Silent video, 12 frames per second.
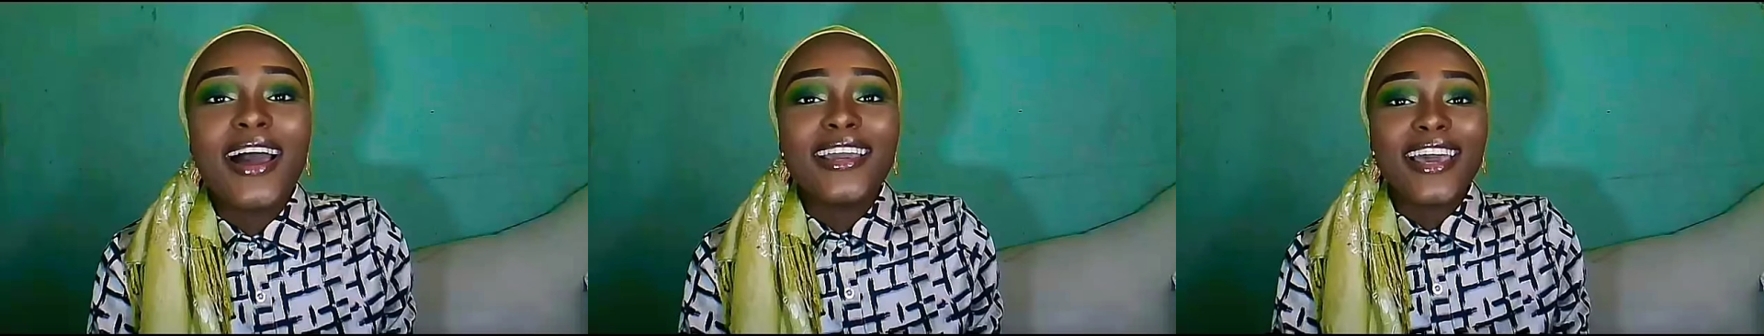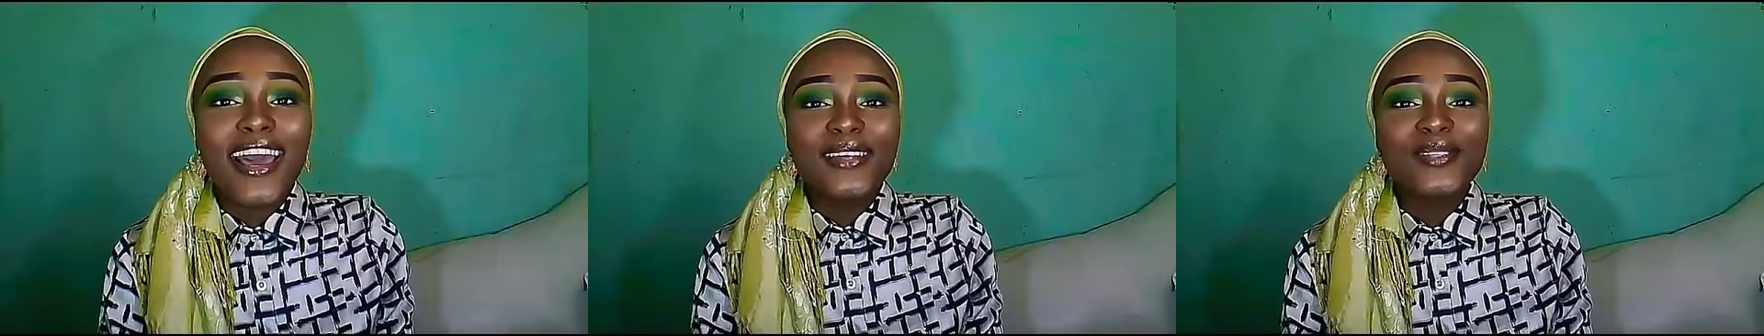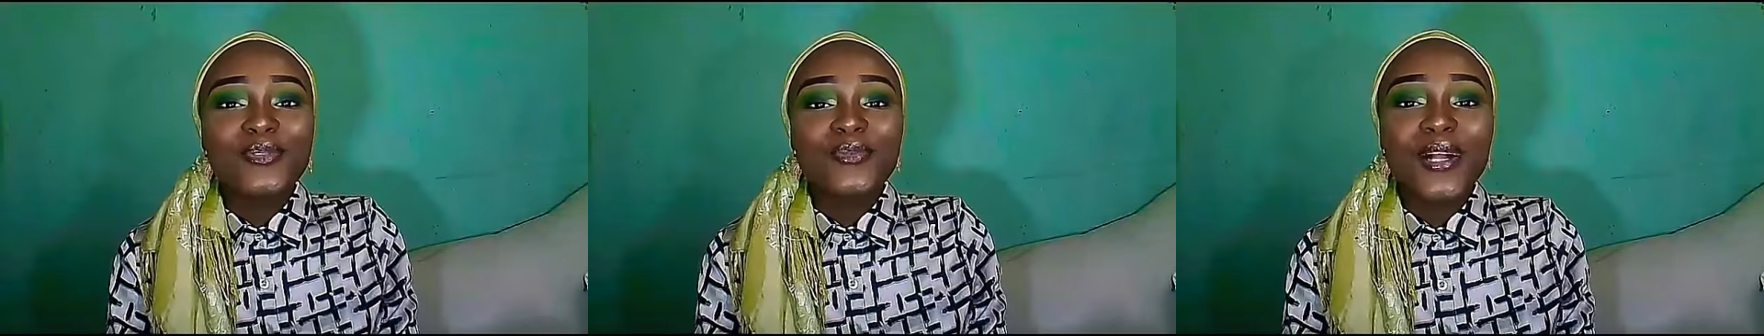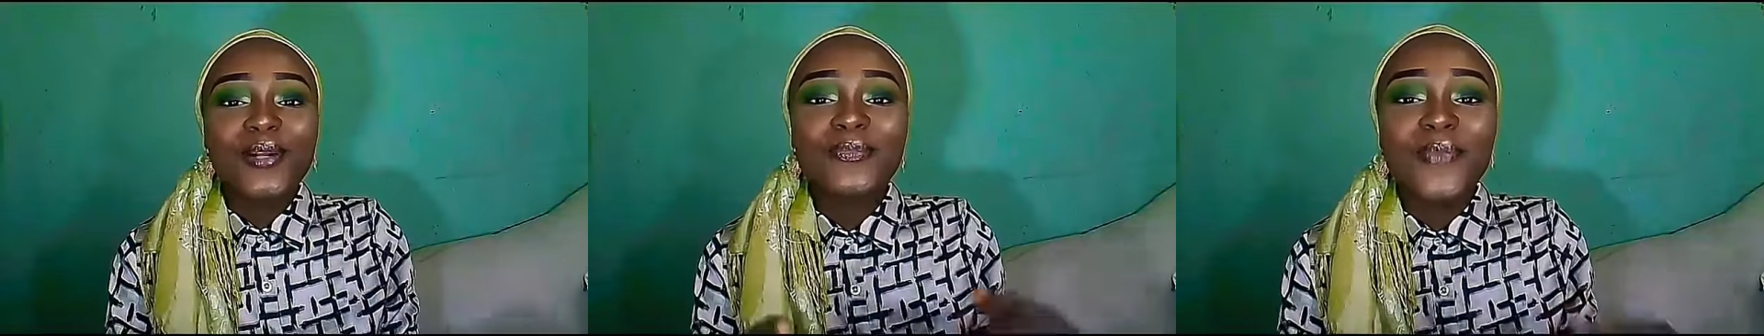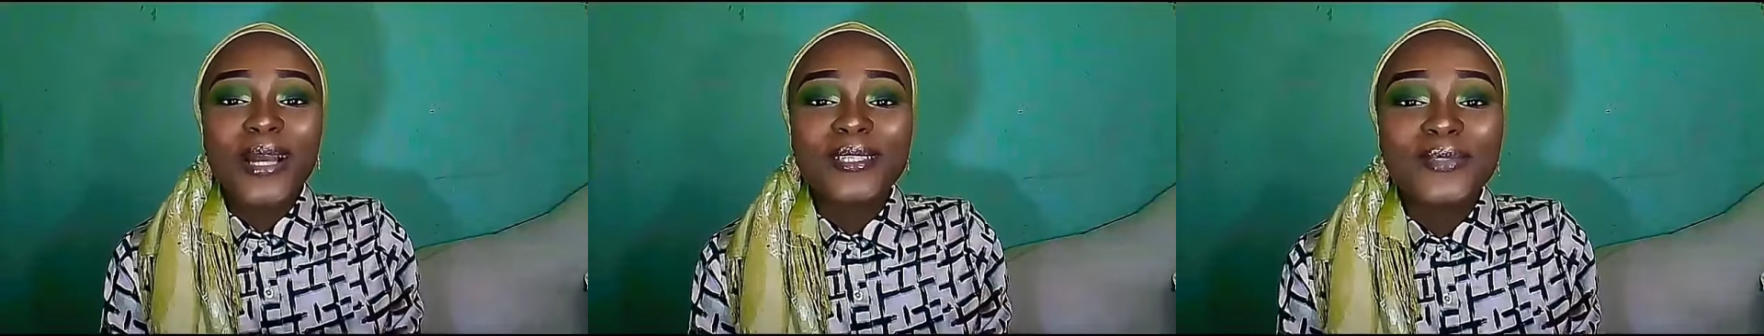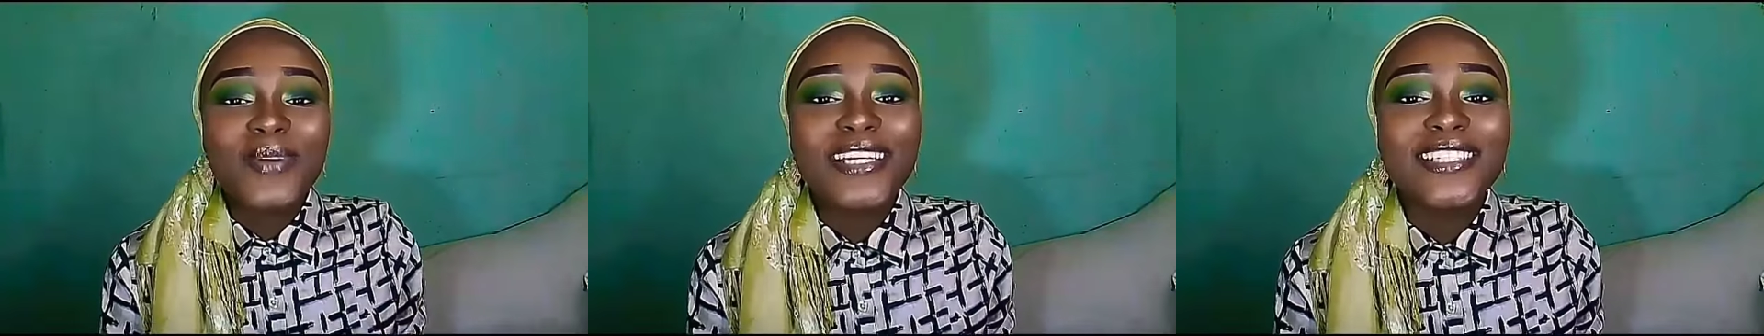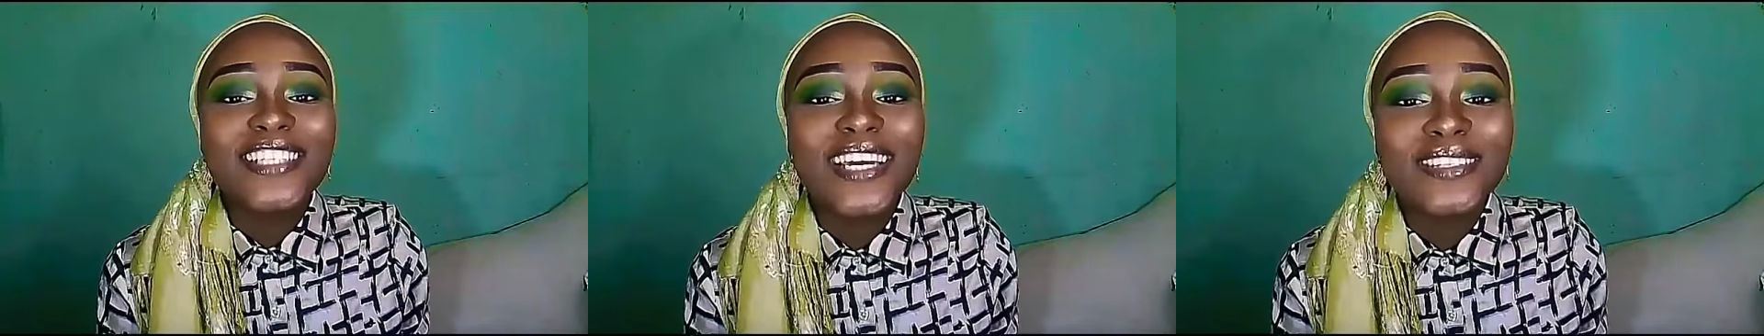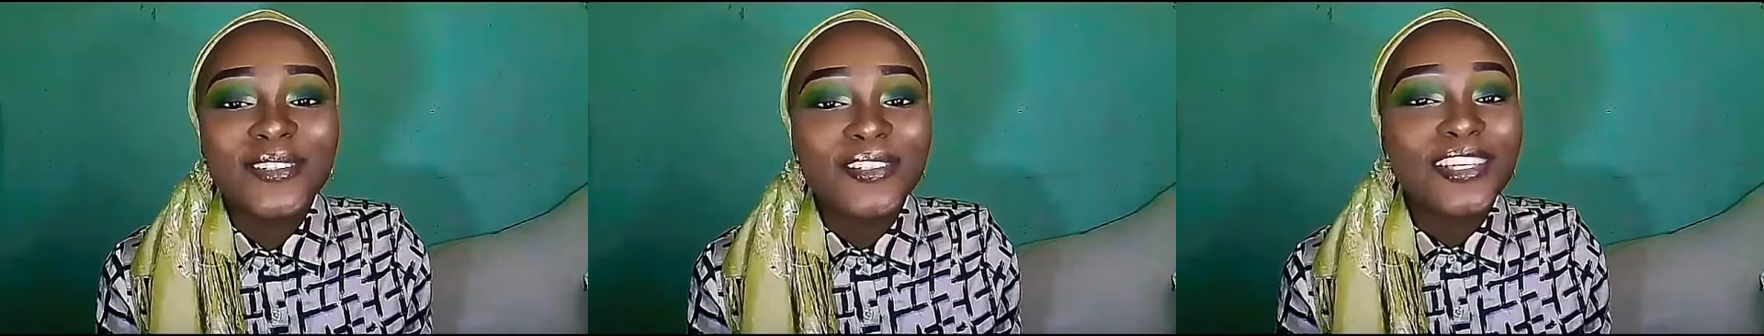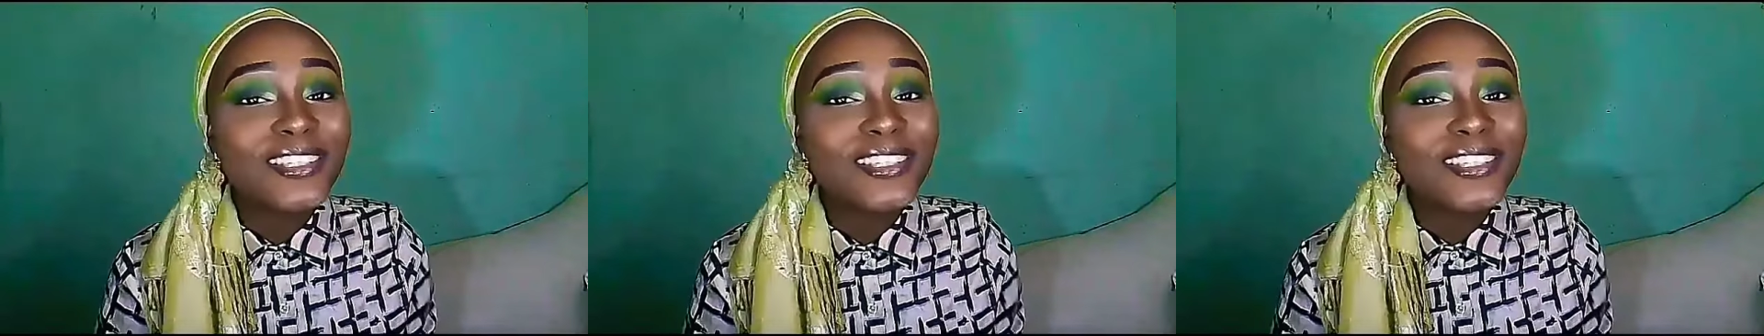Hi guys, welcome back to my channel.